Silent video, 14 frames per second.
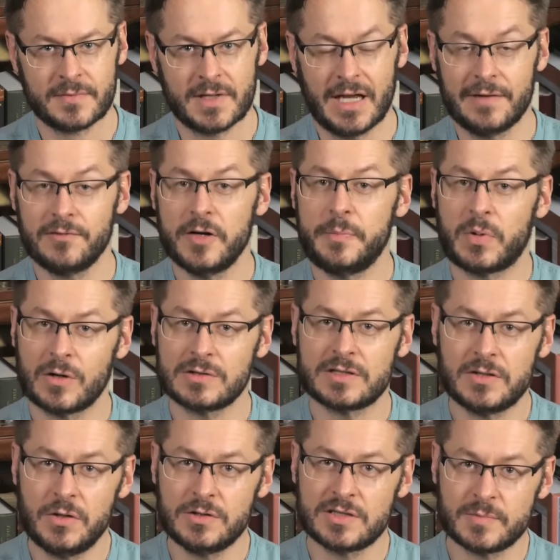Every person
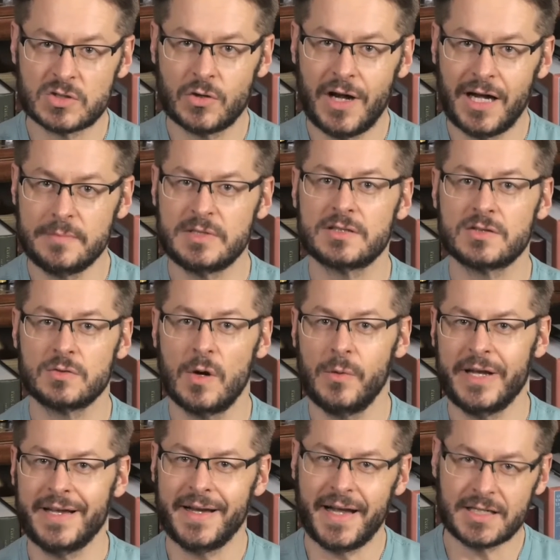who subscribes is throwing
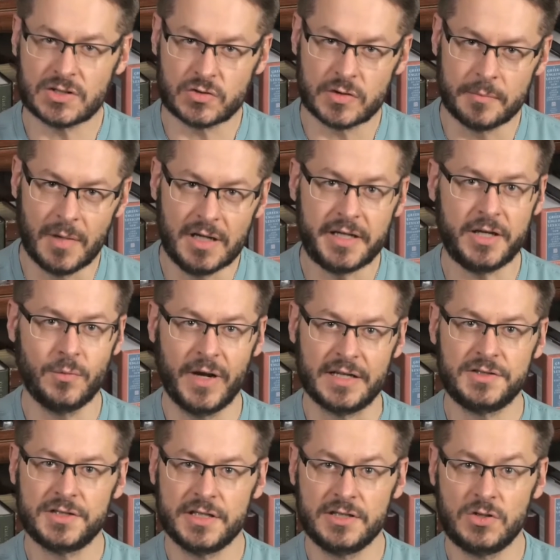an extra monkey
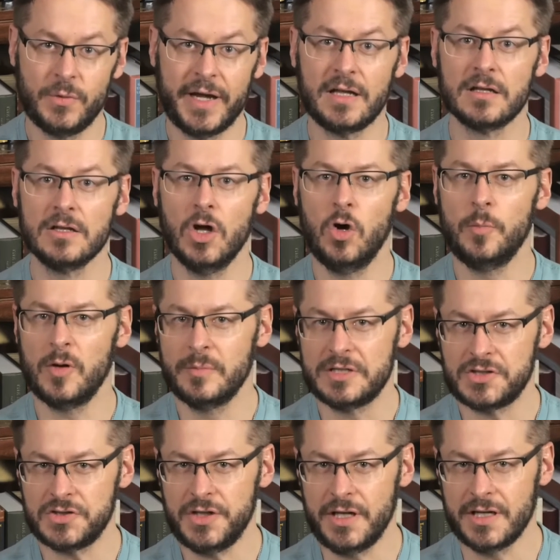wrench into a global
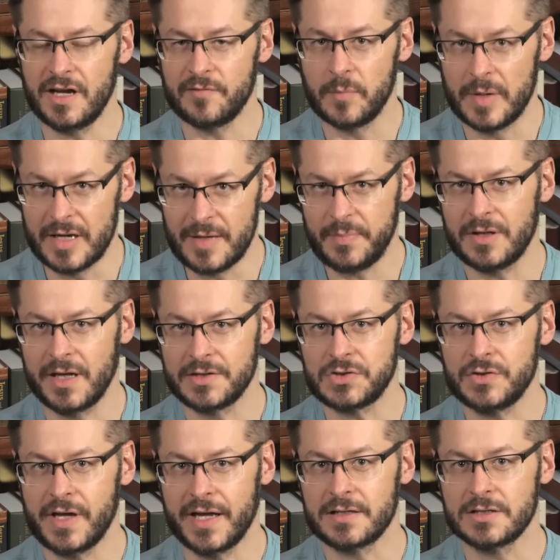machine of
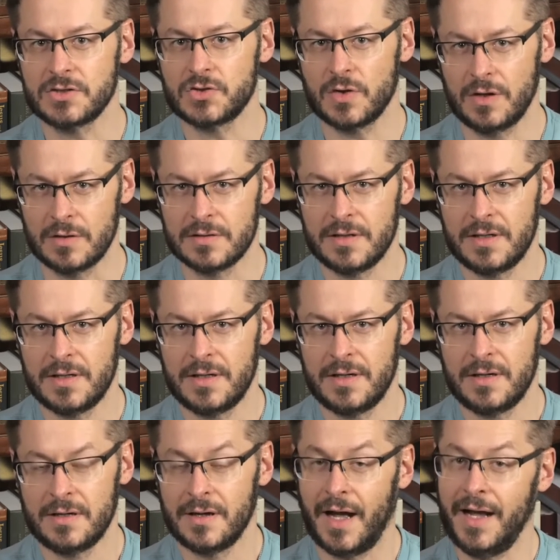manipulation and control.
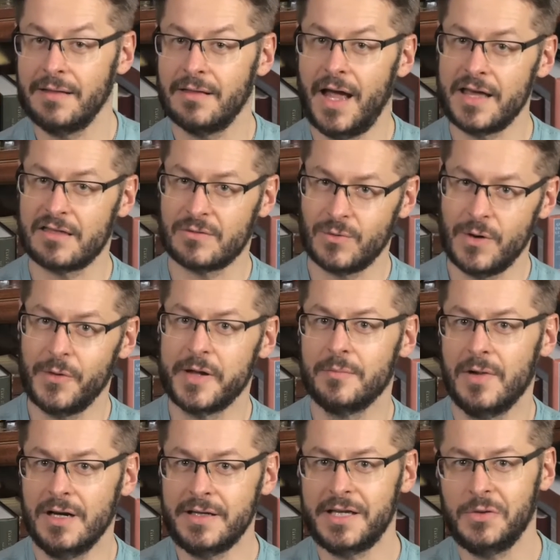I like throwing
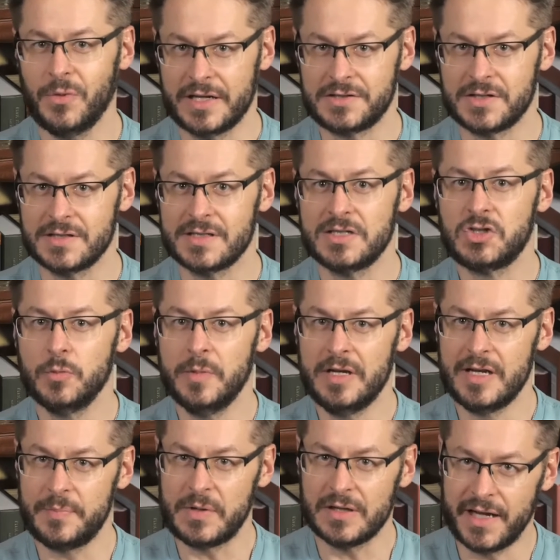monkey wrenches into
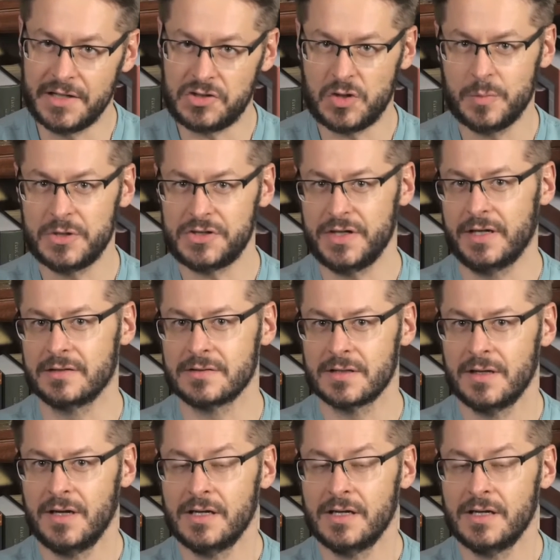manipulation machines.